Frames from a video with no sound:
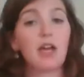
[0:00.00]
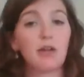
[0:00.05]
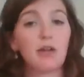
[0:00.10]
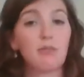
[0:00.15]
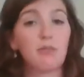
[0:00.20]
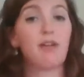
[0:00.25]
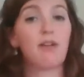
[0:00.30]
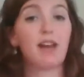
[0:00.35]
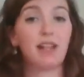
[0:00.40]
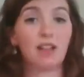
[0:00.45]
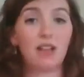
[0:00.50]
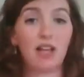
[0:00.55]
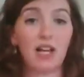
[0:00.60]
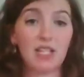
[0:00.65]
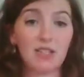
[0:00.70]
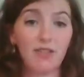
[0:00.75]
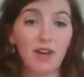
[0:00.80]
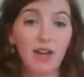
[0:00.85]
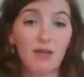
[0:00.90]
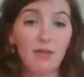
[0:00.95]
You're providing
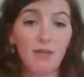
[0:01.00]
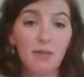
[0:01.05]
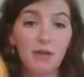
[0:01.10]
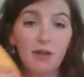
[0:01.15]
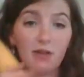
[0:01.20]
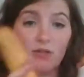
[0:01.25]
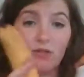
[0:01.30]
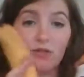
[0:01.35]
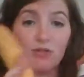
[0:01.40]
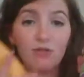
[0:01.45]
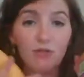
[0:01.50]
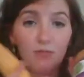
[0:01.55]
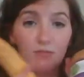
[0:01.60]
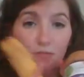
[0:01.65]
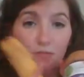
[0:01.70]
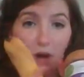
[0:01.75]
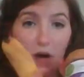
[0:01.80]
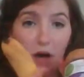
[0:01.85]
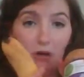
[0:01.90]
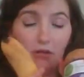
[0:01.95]
lots of vitamin minerals with
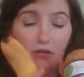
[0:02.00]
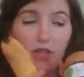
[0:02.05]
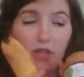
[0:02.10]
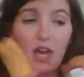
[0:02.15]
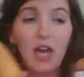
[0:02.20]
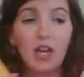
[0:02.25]
both.